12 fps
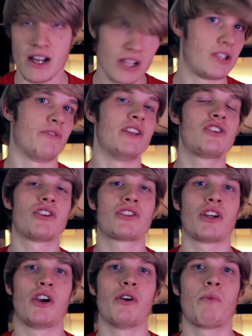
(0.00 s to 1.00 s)
So this is
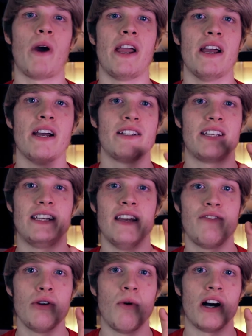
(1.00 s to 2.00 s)
just a good way to
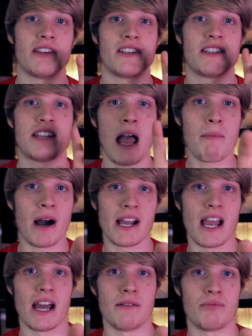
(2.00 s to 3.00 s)
give you a
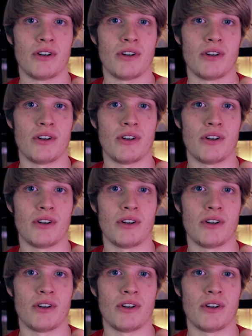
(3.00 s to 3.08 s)
semi-end